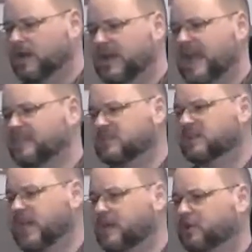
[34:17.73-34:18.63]
Nathan
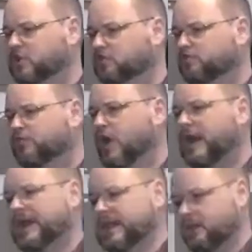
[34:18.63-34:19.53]
came and
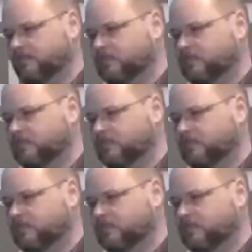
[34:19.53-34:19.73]
confronted him.